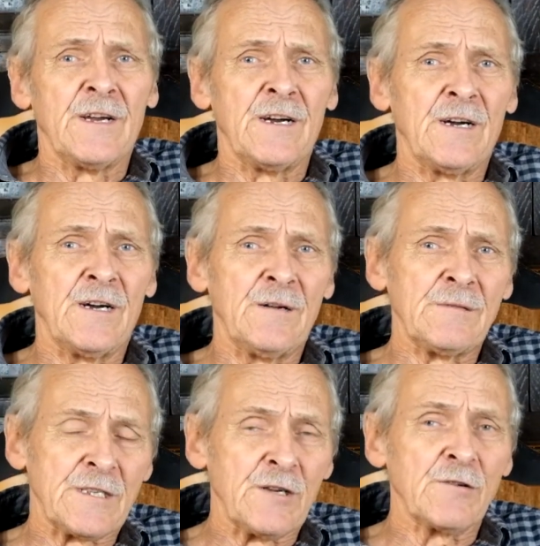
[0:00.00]
uh,
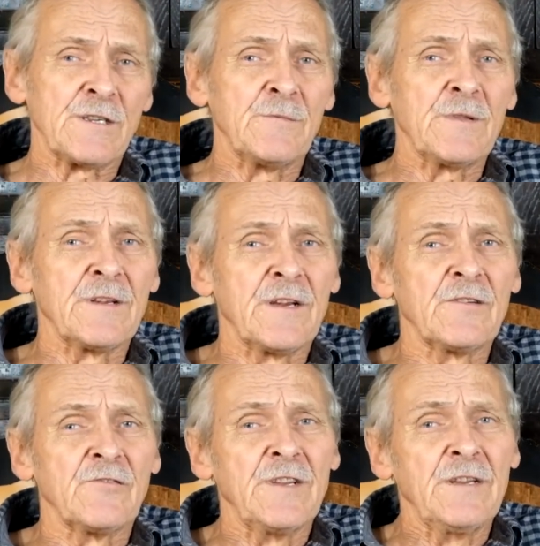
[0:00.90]
starting with an
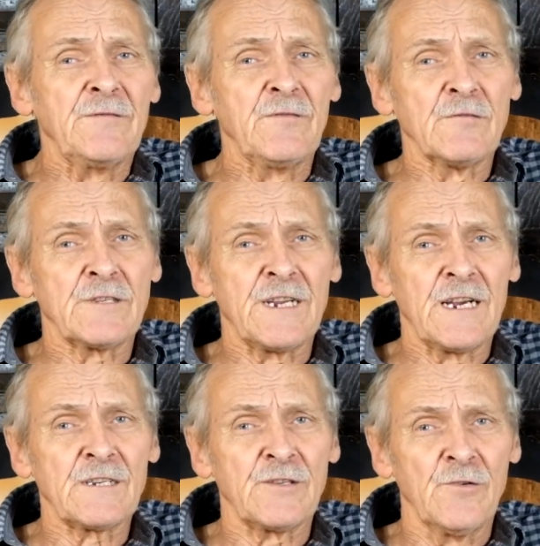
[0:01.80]
unreinforced
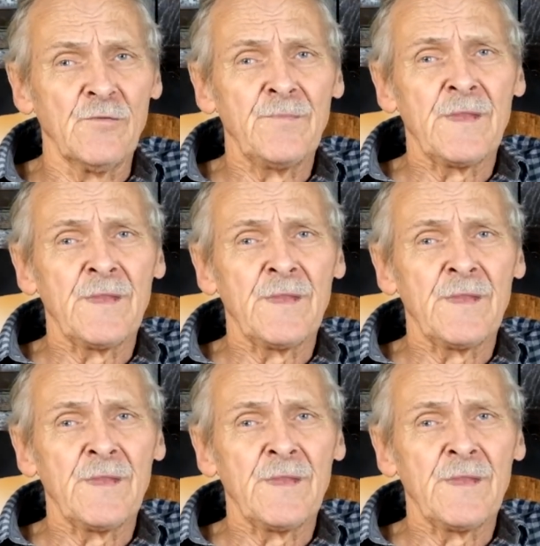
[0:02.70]
axle